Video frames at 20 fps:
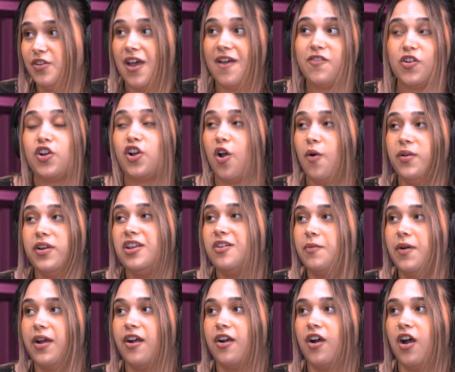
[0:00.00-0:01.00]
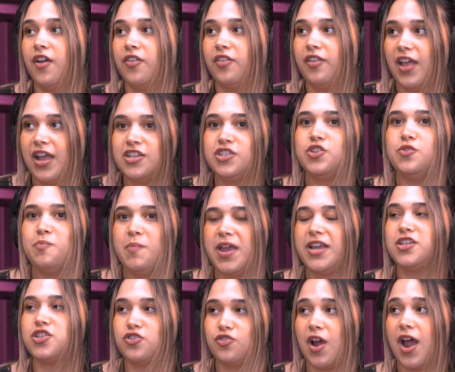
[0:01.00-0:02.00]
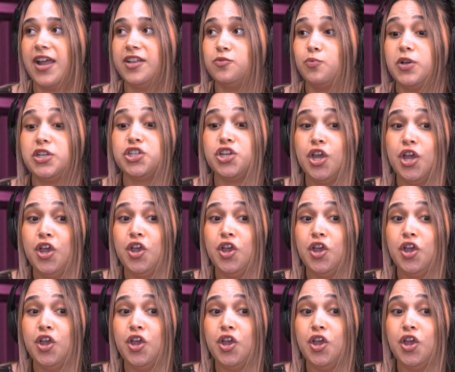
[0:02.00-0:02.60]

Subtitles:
You never go anywhere unless you make strides, which